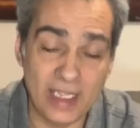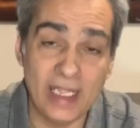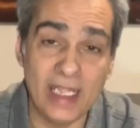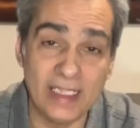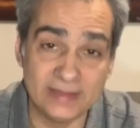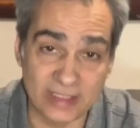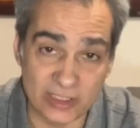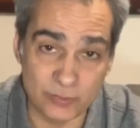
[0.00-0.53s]

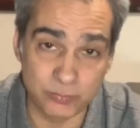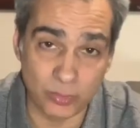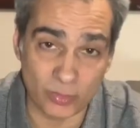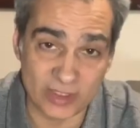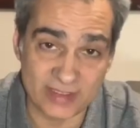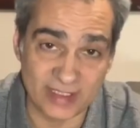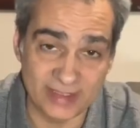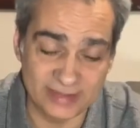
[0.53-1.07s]
and Explore
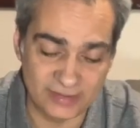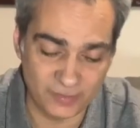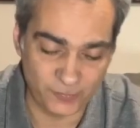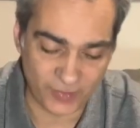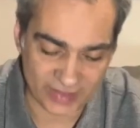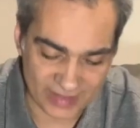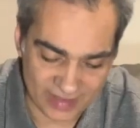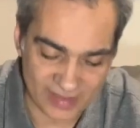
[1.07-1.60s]

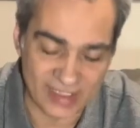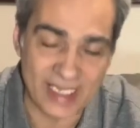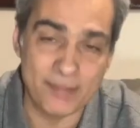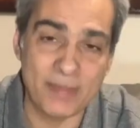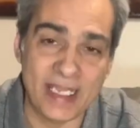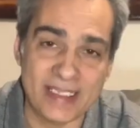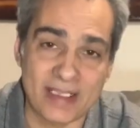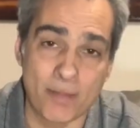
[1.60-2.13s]
Scientific, they
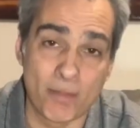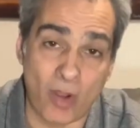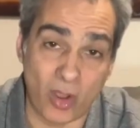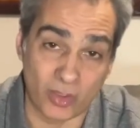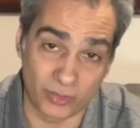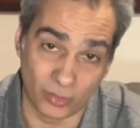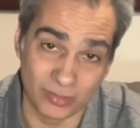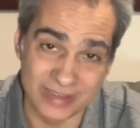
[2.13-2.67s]
make a
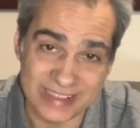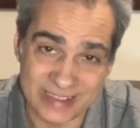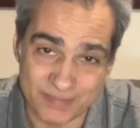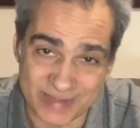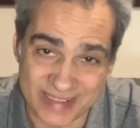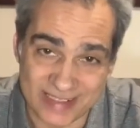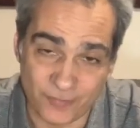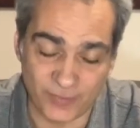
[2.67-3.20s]
model
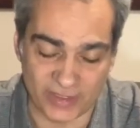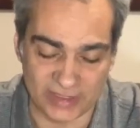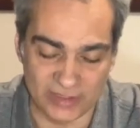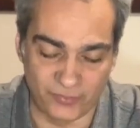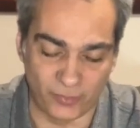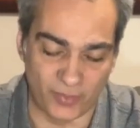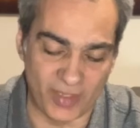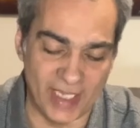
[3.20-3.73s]
specifically
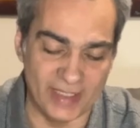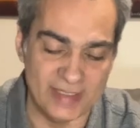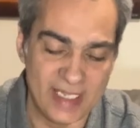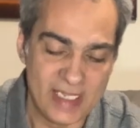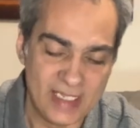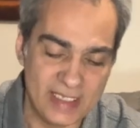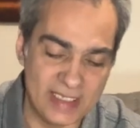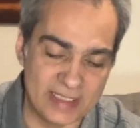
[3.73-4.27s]
for that.
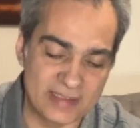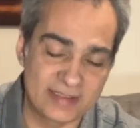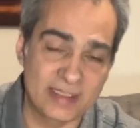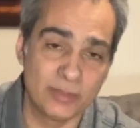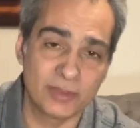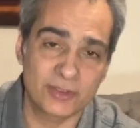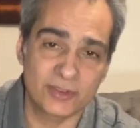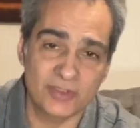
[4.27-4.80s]
And it's
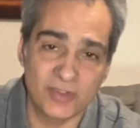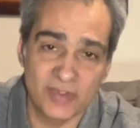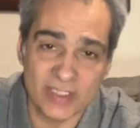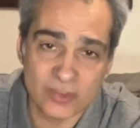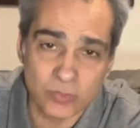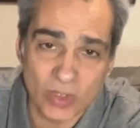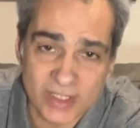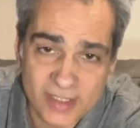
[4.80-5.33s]
similar to
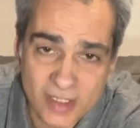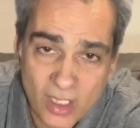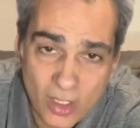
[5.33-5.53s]
this one